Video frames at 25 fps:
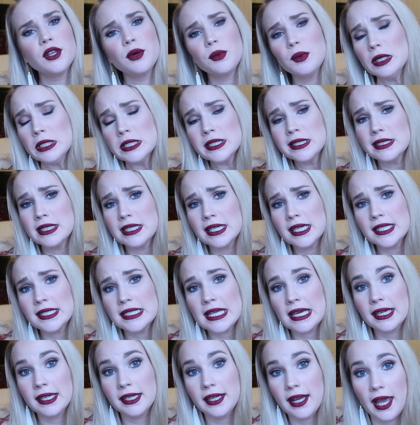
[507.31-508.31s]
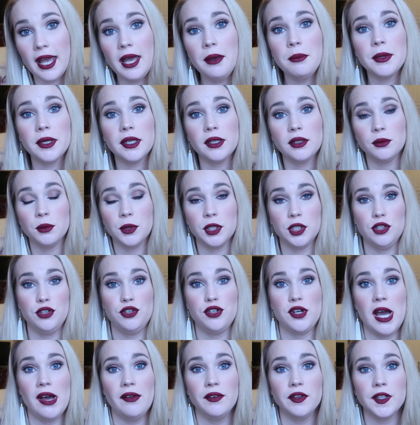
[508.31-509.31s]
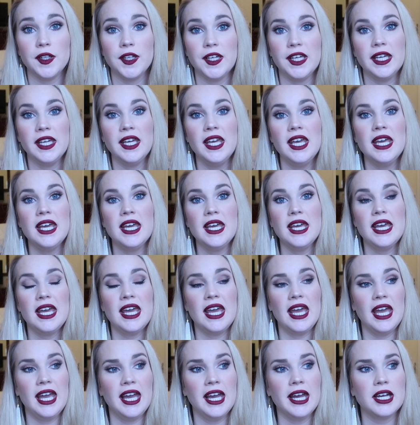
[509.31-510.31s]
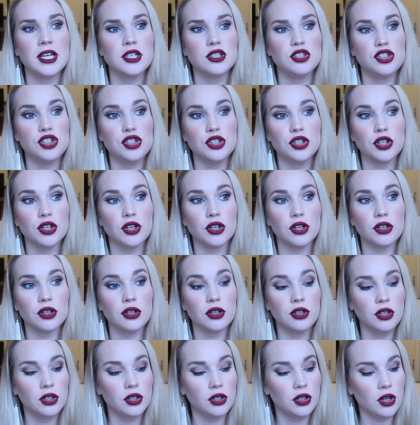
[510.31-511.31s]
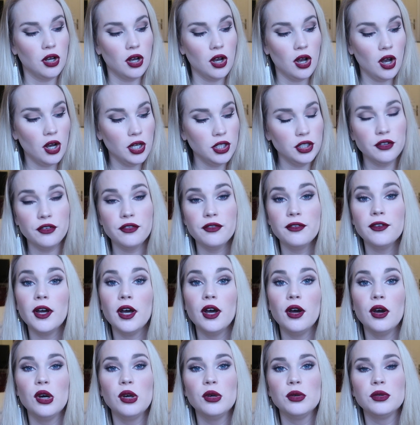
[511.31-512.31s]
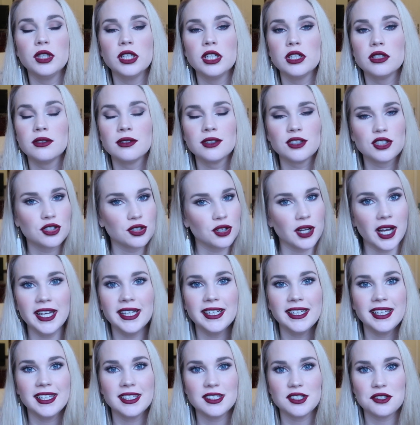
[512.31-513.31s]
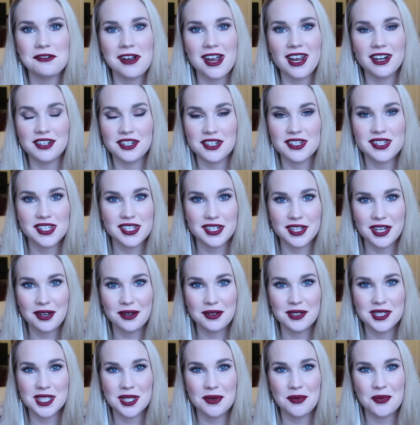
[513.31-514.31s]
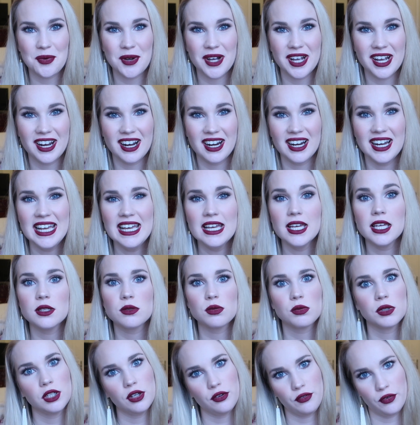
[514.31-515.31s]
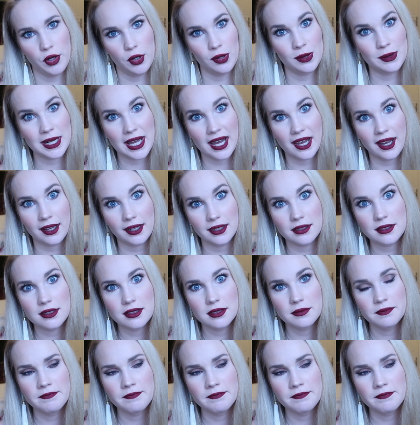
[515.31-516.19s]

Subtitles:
of the worst things that can happen when you're traveling and you're on your phone trying to get directions to go somewhere is when your phone dies